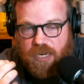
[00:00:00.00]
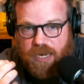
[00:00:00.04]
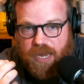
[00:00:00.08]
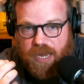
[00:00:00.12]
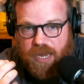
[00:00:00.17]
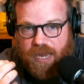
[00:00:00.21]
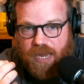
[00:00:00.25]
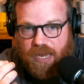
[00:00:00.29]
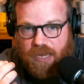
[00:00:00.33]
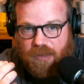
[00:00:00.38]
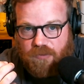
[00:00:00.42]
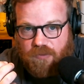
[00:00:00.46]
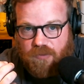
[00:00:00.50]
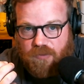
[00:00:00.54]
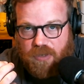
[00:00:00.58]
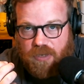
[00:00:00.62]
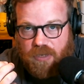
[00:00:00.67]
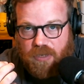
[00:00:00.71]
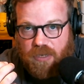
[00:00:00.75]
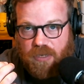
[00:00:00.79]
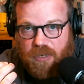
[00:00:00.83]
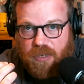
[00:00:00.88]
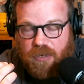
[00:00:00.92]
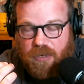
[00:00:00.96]
at
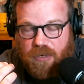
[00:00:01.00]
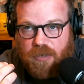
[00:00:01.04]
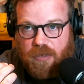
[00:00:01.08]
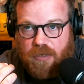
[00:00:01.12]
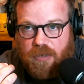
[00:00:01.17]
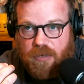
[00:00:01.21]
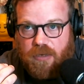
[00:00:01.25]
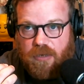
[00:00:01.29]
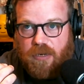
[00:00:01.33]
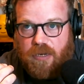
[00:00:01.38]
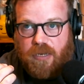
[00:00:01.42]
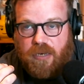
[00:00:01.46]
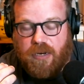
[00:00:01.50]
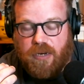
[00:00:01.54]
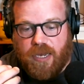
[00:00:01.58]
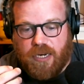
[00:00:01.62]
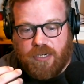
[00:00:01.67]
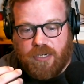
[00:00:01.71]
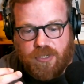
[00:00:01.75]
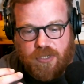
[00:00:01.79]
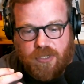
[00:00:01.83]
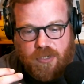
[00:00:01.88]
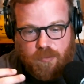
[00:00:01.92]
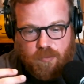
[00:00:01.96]
the
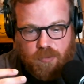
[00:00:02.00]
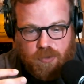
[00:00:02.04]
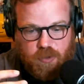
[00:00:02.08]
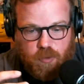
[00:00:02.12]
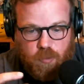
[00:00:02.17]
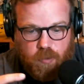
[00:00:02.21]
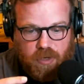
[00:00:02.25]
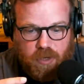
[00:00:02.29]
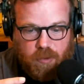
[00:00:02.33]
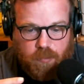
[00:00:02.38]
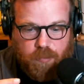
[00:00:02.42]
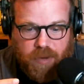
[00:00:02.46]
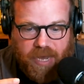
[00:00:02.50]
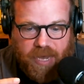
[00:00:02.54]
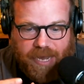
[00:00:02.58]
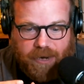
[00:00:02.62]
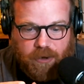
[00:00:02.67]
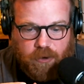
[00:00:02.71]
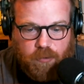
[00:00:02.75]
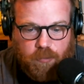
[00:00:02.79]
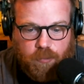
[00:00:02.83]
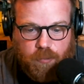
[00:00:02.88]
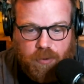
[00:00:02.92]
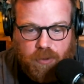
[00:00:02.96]
connection between
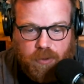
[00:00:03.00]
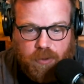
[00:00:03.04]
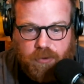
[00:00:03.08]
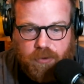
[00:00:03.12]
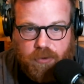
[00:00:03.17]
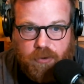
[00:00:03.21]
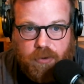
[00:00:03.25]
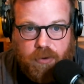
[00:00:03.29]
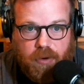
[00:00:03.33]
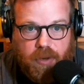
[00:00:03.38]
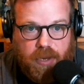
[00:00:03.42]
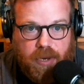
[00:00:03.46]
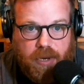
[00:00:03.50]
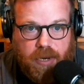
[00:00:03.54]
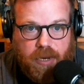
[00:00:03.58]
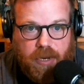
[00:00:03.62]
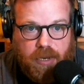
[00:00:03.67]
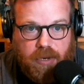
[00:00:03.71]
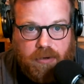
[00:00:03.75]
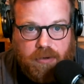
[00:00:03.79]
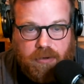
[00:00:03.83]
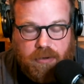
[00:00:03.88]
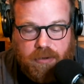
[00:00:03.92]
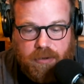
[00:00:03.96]
PatternBuilder
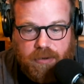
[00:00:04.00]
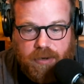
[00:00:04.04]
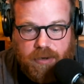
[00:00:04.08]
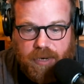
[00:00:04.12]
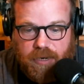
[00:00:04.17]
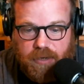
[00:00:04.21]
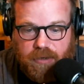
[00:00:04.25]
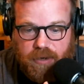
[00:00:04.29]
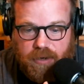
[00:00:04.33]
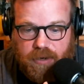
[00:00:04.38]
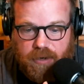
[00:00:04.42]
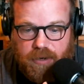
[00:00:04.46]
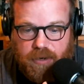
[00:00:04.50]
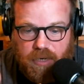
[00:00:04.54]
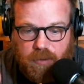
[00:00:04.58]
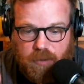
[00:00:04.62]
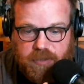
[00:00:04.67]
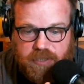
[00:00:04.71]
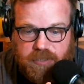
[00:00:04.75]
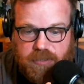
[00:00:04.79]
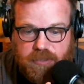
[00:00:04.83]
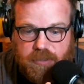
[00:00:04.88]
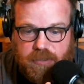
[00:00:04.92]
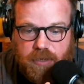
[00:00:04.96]
and
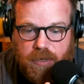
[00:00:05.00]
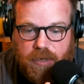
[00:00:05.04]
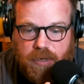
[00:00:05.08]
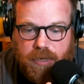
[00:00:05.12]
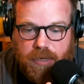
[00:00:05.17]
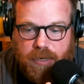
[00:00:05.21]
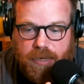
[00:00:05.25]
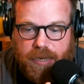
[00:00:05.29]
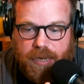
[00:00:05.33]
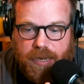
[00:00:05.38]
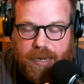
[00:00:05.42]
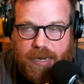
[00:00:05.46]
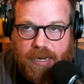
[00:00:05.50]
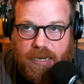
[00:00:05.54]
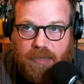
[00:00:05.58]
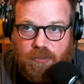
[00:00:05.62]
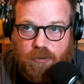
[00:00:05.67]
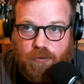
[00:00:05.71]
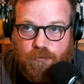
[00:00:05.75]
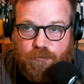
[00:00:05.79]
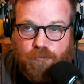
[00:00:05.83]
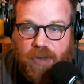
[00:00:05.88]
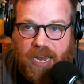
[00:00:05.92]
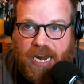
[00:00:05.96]
NetDocuments, and
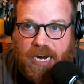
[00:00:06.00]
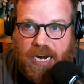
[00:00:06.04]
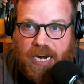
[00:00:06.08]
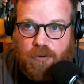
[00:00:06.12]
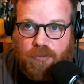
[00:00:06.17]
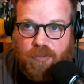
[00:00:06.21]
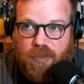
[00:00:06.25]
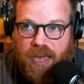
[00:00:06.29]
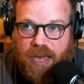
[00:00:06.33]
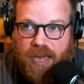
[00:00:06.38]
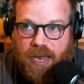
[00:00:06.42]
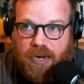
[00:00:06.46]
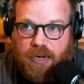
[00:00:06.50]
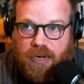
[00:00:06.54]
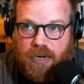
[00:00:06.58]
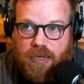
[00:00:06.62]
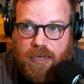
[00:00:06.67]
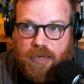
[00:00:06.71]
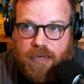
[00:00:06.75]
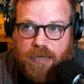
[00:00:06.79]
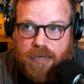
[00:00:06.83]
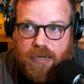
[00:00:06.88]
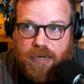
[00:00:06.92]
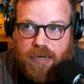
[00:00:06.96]
the fact that
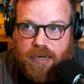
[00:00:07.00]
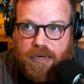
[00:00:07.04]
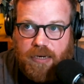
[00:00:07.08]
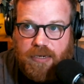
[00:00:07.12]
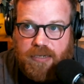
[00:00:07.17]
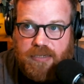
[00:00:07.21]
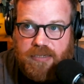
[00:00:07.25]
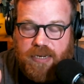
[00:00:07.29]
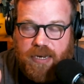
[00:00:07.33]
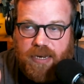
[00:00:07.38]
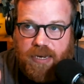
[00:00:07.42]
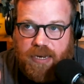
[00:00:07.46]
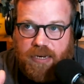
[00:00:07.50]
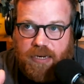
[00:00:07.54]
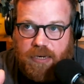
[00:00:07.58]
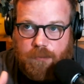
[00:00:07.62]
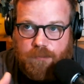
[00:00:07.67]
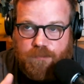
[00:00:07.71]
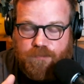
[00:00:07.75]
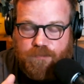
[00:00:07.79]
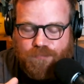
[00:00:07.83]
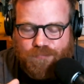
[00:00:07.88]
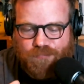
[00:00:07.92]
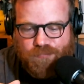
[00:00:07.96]
it is
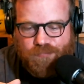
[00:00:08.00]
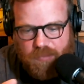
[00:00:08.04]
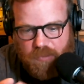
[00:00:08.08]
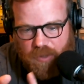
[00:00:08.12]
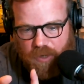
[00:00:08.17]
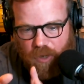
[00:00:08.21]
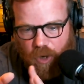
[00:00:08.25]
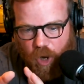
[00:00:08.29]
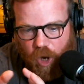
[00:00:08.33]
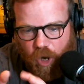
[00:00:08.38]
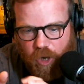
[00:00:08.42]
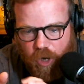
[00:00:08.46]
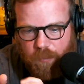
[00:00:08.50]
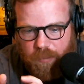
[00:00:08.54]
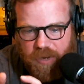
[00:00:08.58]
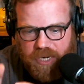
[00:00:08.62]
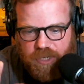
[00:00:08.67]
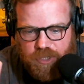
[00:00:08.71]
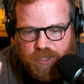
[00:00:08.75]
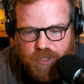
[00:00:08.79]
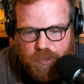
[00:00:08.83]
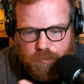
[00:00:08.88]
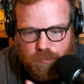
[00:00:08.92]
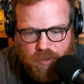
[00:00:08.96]
a
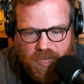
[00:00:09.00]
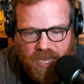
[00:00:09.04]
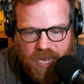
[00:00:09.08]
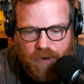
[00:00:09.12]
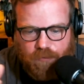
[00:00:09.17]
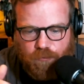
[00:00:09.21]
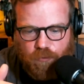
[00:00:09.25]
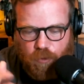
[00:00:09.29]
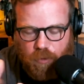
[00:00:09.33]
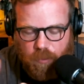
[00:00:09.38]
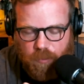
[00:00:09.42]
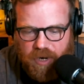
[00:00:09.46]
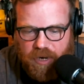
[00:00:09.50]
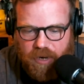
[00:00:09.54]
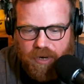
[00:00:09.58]
automation platform. I,